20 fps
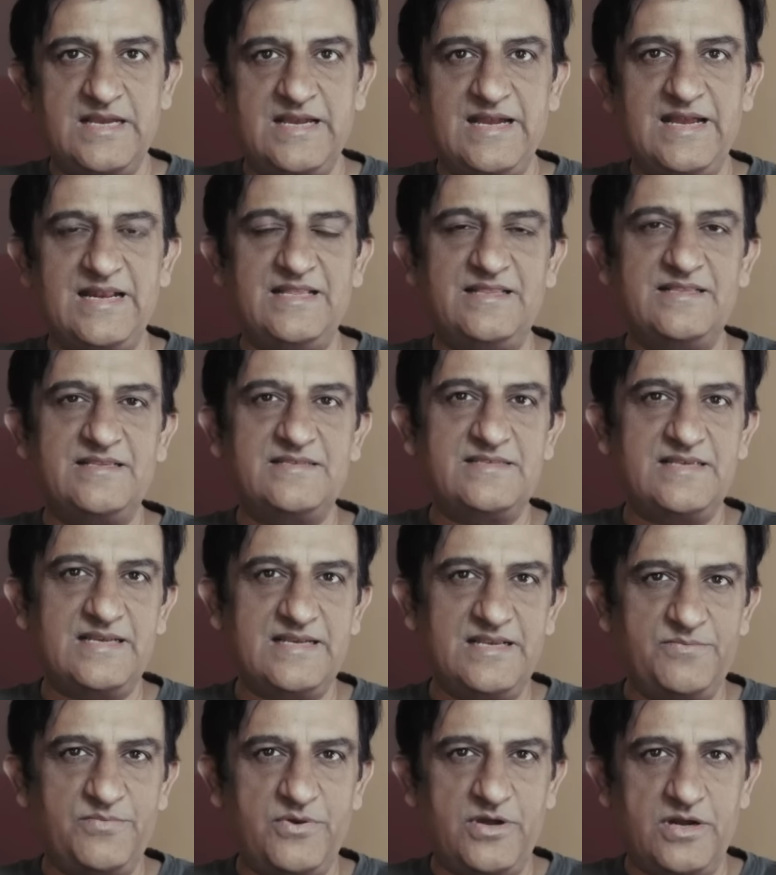And in the
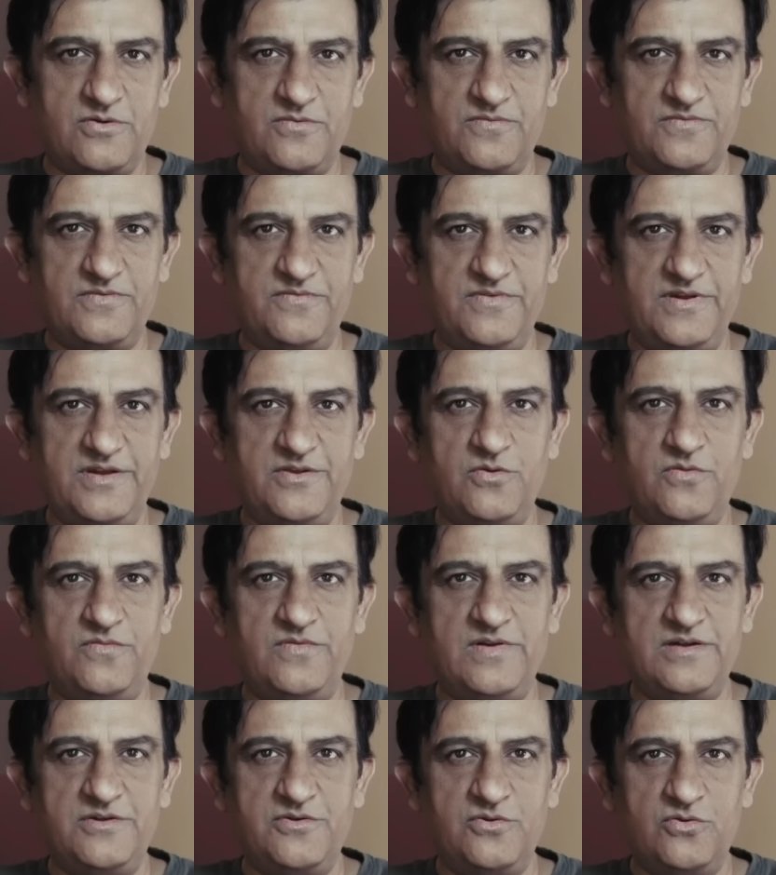second part of the video,
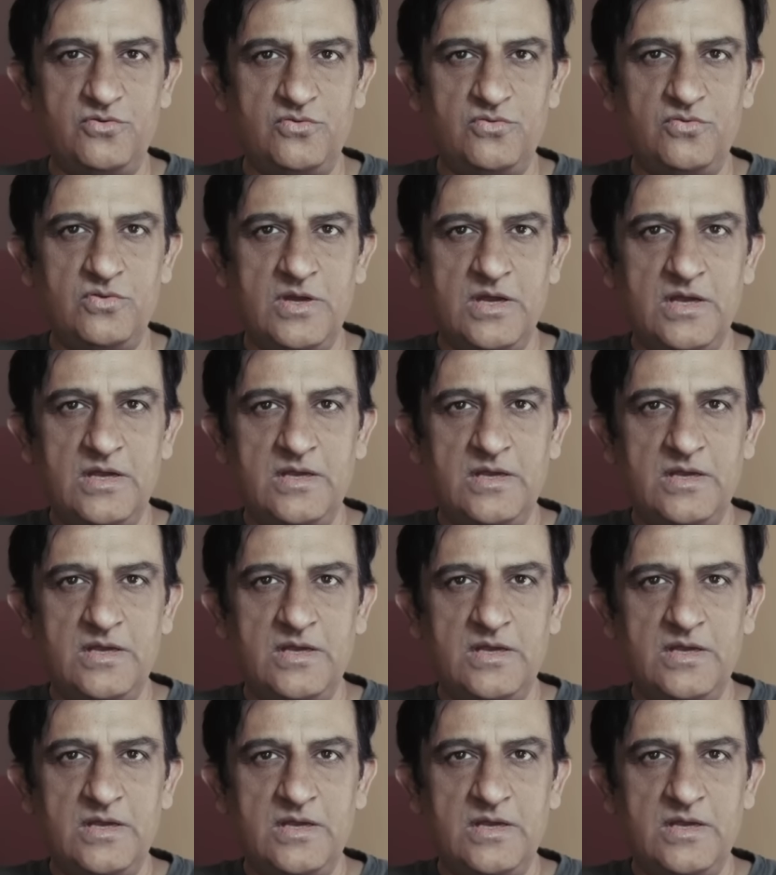we'll do